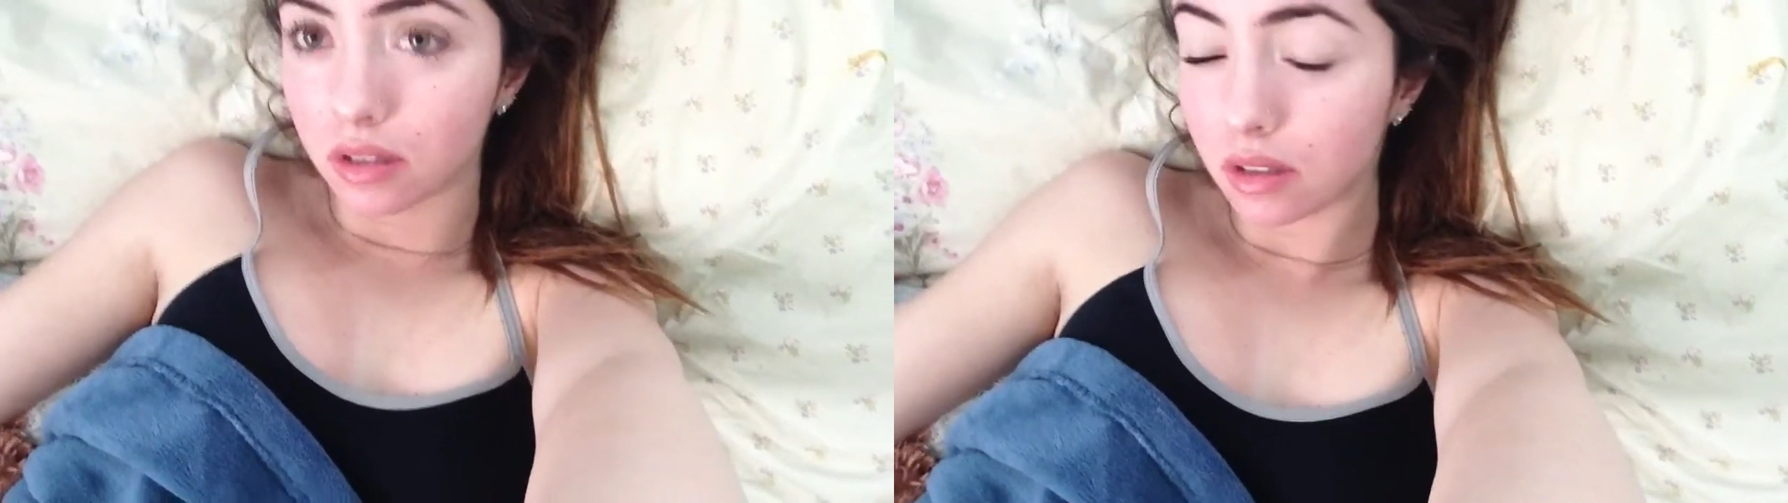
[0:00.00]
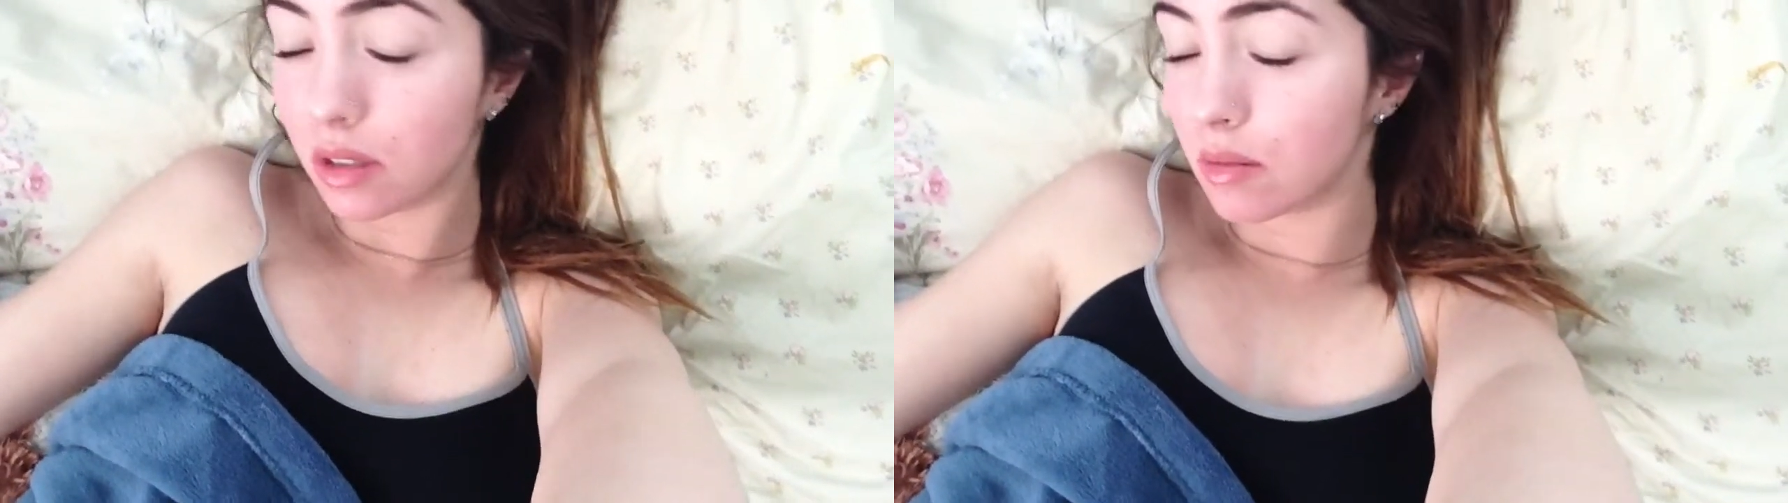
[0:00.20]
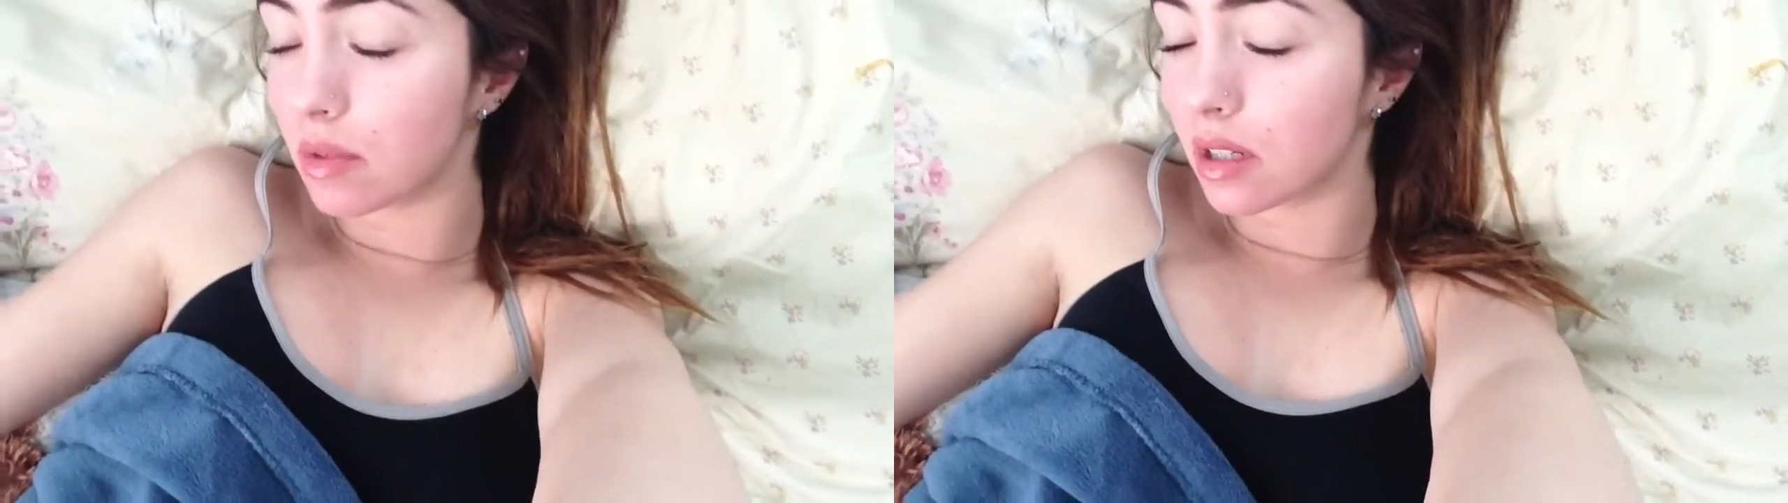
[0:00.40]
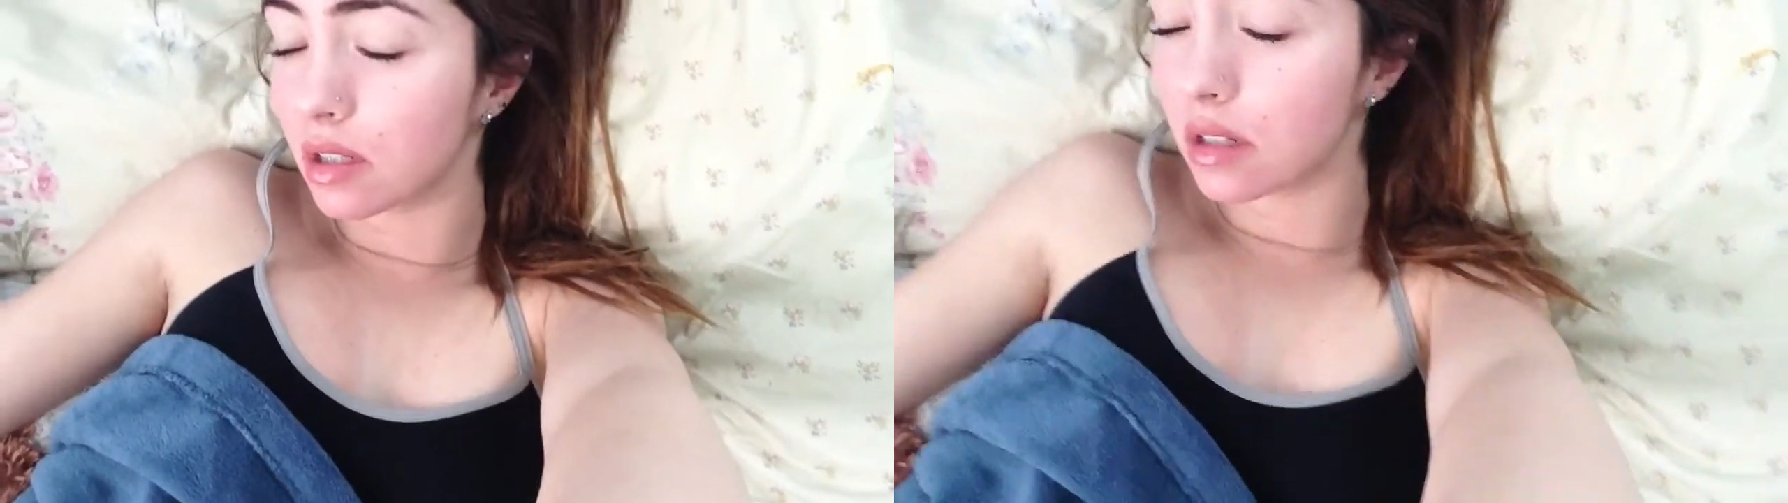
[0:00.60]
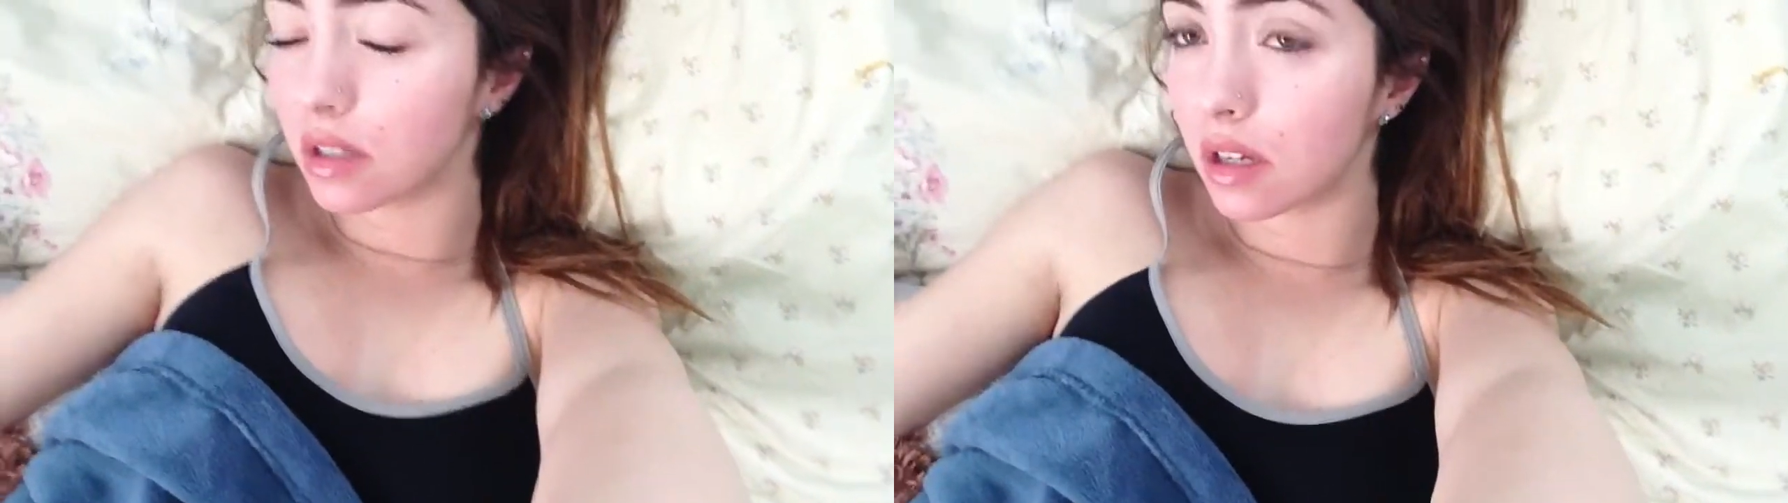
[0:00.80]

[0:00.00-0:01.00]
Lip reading: the clips I did